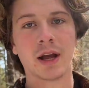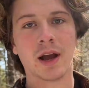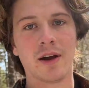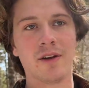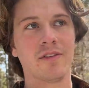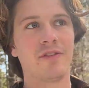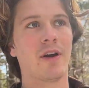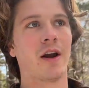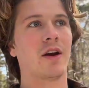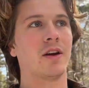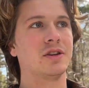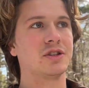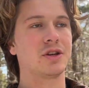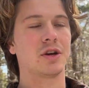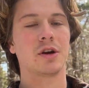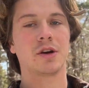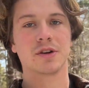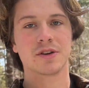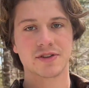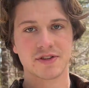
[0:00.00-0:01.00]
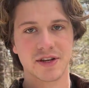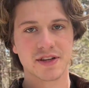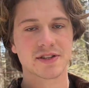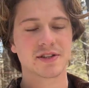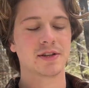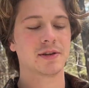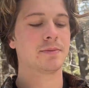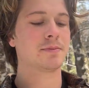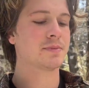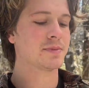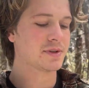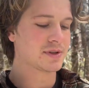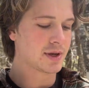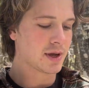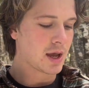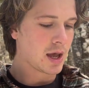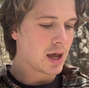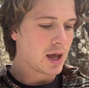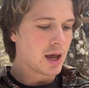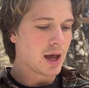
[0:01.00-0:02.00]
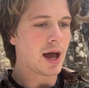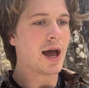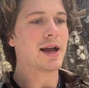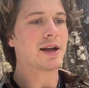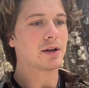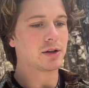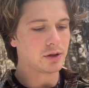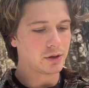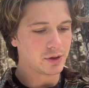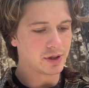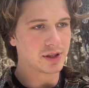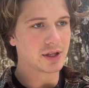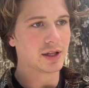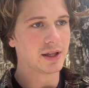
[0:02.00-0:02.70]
of our internal systems, including the